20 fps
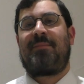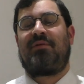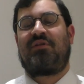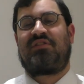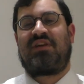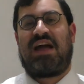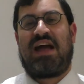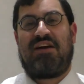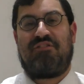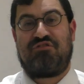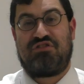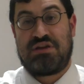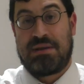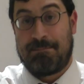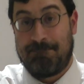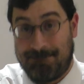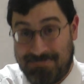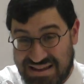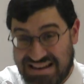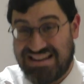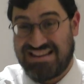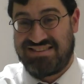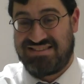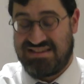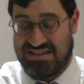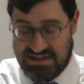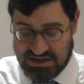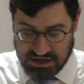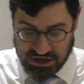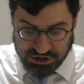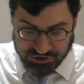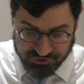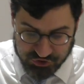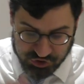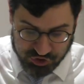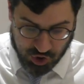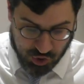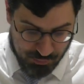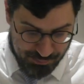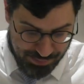able to have the ability to
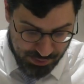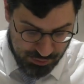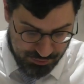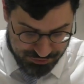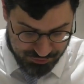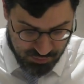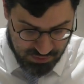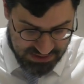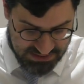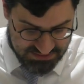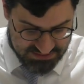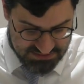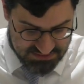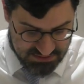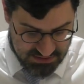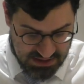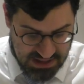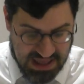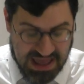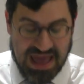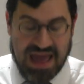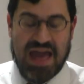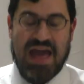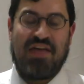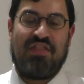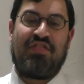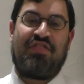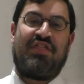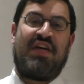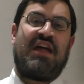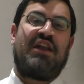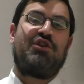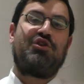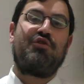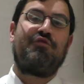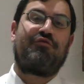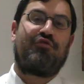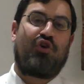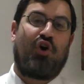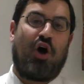go both ways. And then
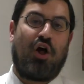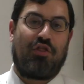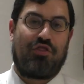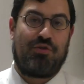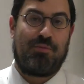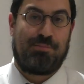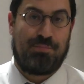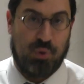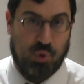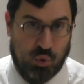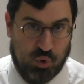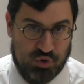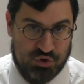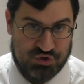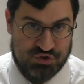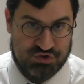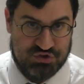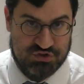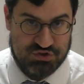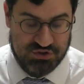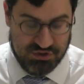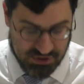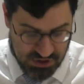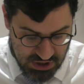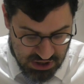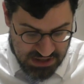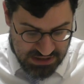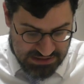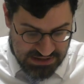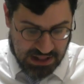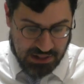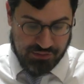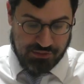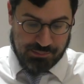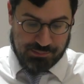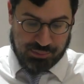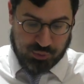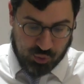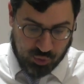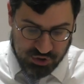you've got the pawns. Now the
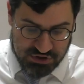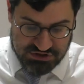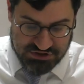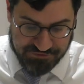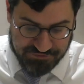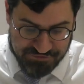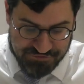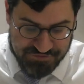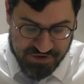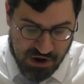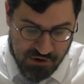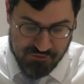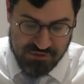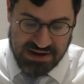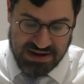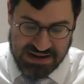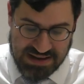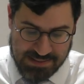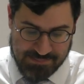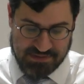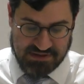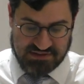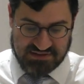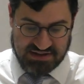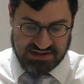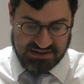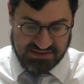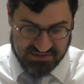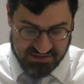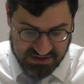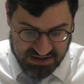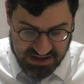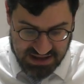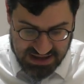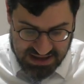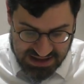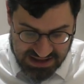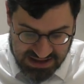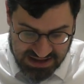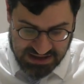pawns are very limited
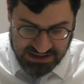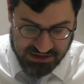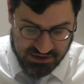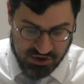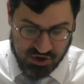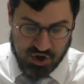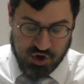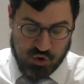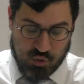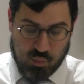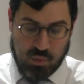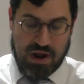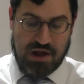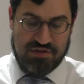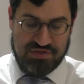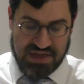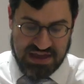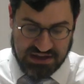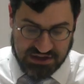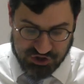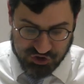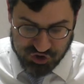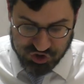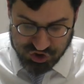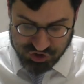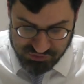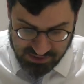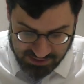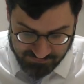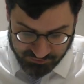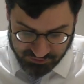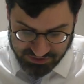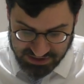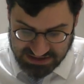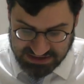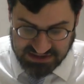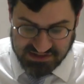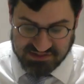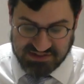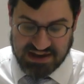in where they can travel. They
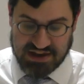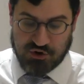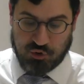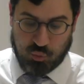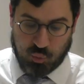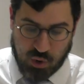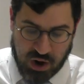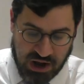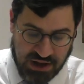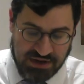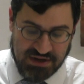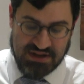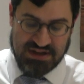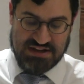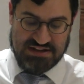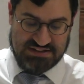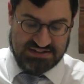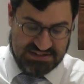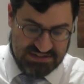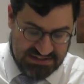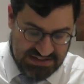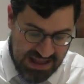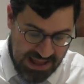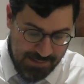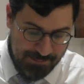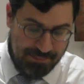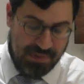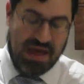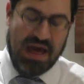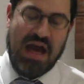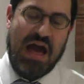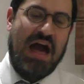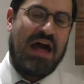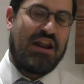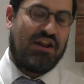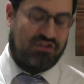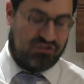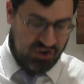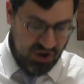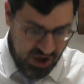can take one step at
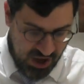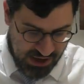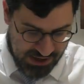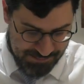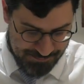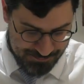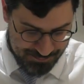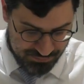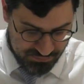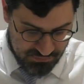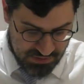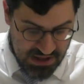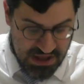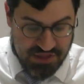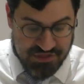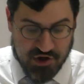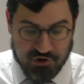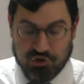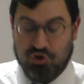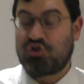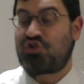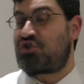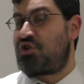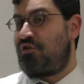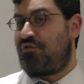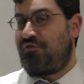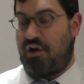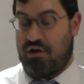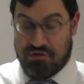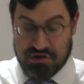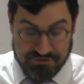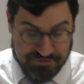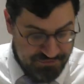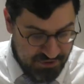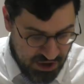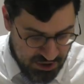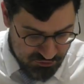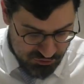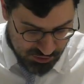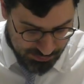a time. They're also very
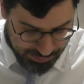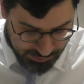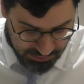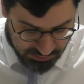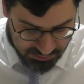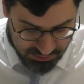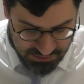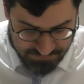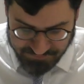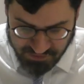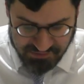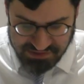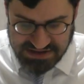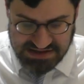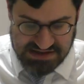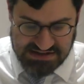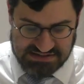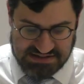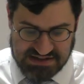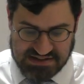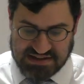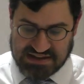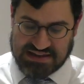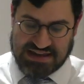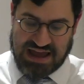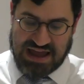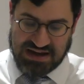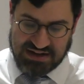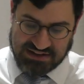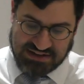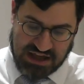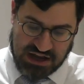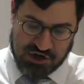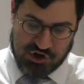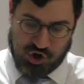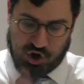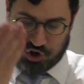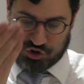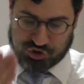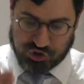vulnerable, very easy to get and get
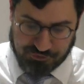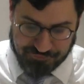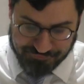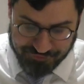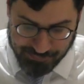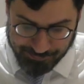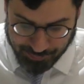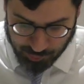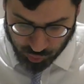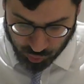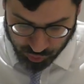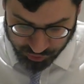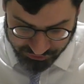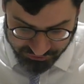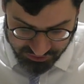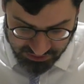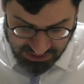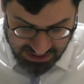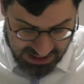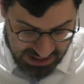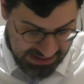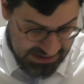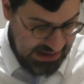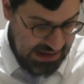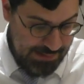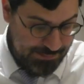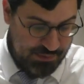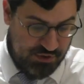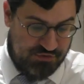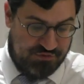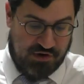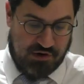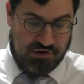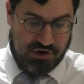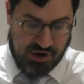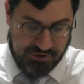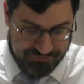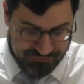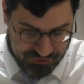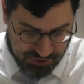knocked off the board. And it happens very
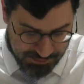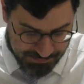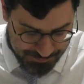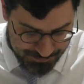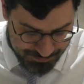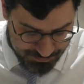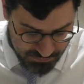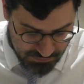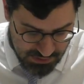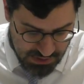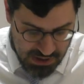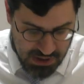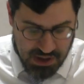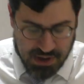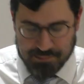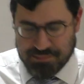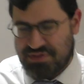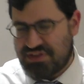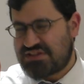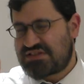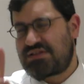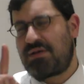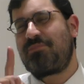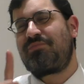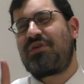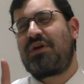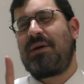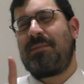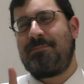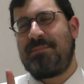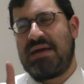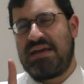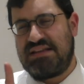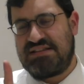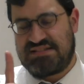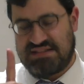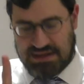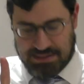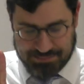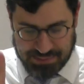often. But there's something
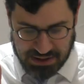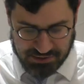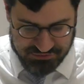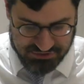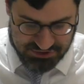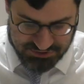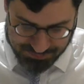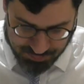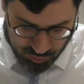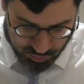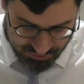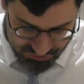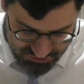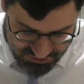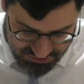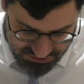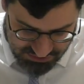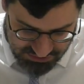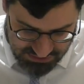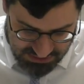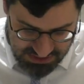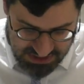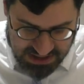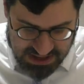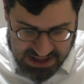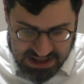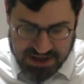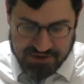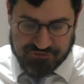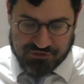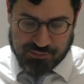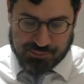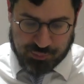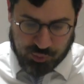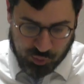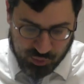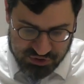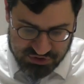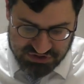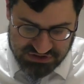amazing about these pawns. If the
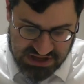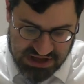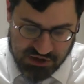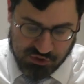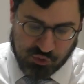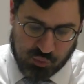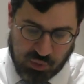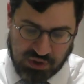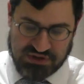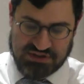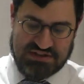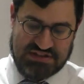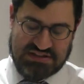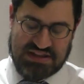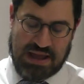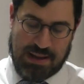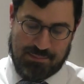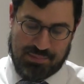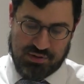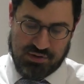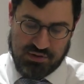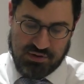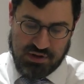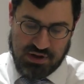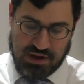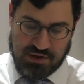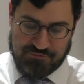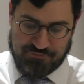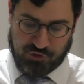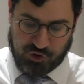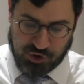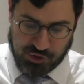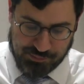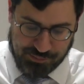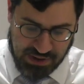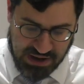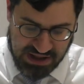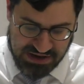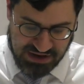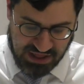pawns take one step, followed
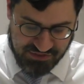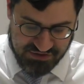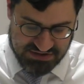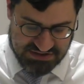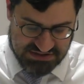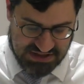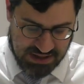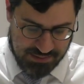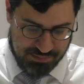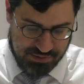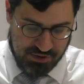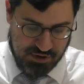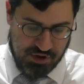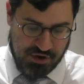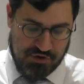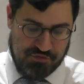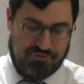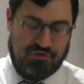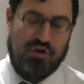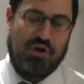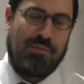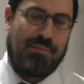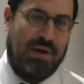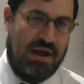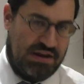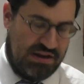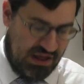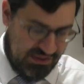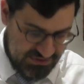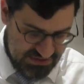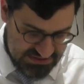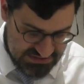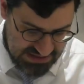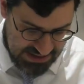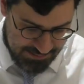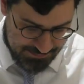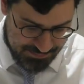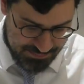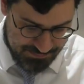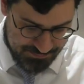by another step, followed by another
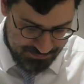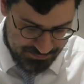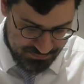step,